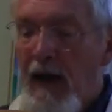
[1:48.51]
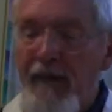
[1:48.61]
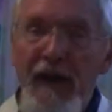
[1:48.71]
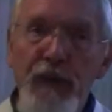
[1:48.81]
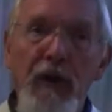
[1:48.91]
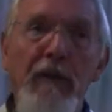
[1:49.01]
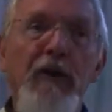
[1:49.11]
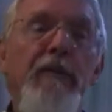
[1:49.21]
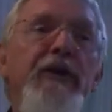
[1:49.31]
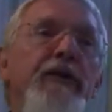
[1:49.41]
And that's what I'm
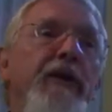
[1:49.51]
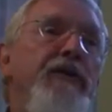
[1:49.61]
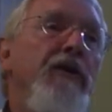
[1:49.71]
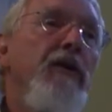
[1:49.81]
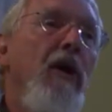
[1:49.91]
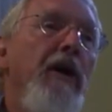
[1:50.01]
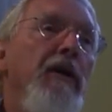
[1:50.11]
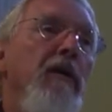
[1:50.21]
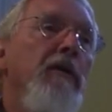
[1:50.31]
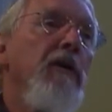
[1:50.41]
going to be doing
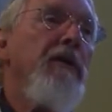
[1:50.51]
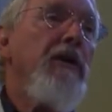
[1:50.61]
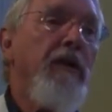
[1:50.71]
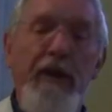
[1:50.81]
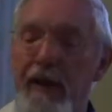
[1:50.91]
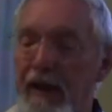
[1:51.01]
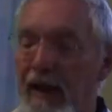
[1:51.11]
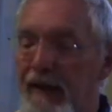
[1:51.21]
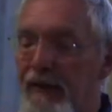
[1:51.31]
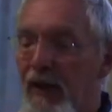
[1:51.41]
tonight. I'm going to be looking
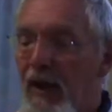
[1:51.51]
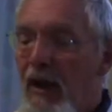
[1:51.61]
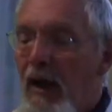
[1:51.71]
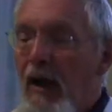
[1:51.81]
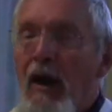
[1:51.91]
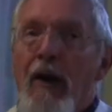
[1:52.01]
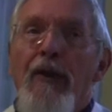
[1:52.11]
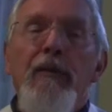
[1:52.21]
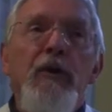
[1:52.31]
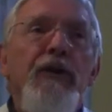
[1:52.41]
at
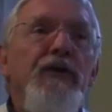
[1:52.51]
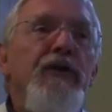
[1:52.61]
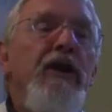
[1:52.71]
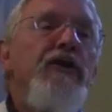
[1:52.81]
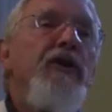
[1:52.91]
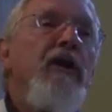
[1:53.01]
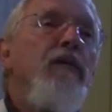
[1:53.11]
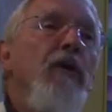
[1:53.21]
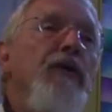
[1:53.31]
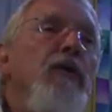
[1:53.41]
the Buddha's teaching
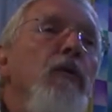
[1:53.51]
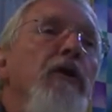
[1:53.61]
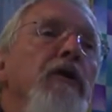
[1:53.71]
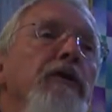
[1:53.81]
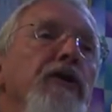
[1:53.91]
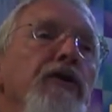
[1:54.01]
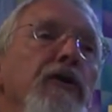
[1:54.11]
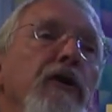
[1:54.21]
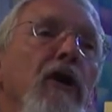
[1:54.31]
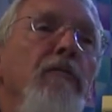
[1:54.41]
of what's called
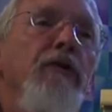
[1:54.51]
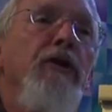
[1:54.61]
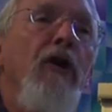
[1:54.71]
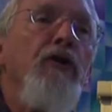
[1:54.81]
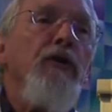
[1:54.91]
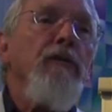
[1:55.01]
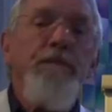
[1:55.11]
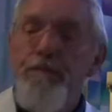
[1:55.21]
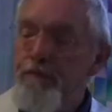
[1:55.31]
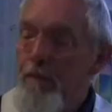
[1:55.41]
conditioned co-production,